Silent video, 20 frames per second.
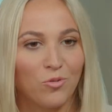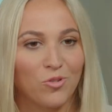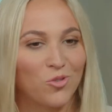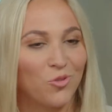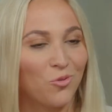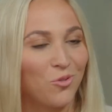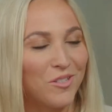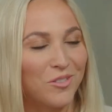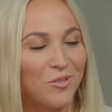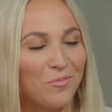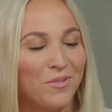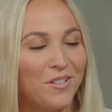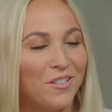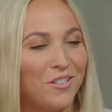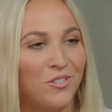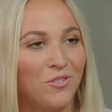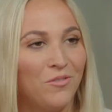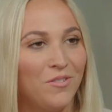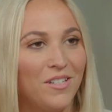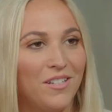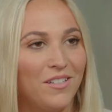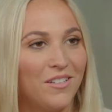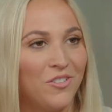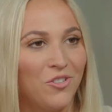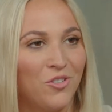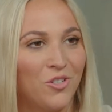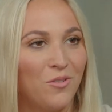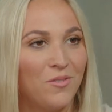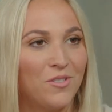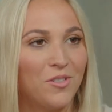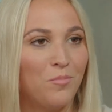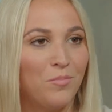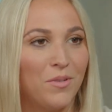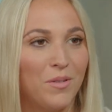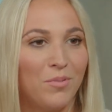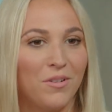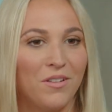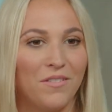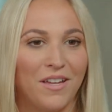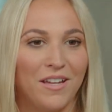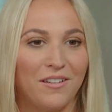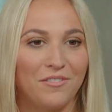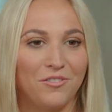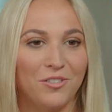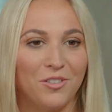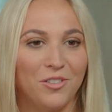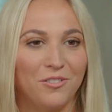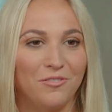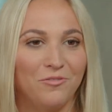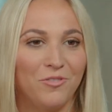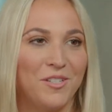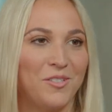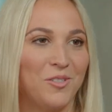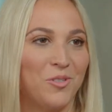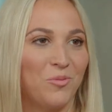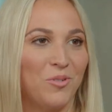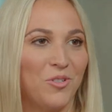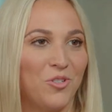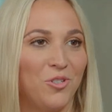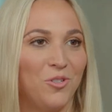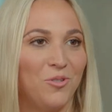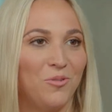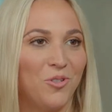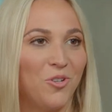Jansen, who last week raised nearly £5,000 for the